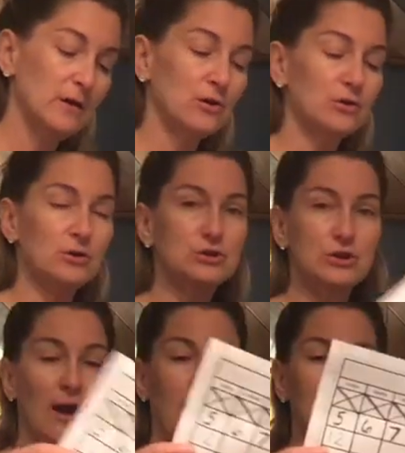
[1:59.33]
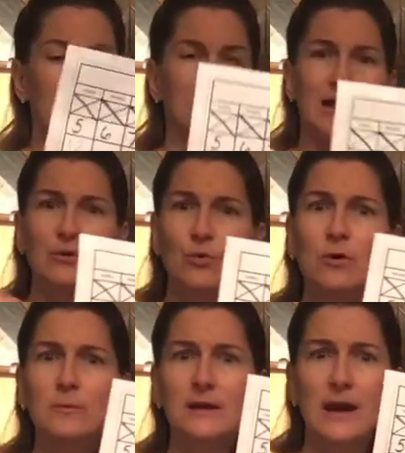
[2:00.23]
Good job. Now
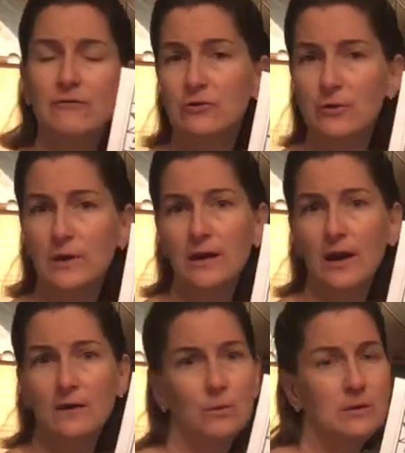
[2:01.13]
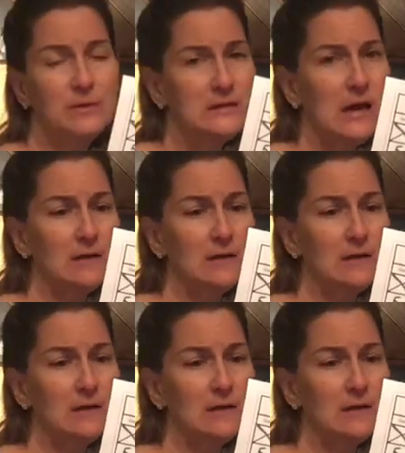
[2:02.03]
normally after the weekend we'd be done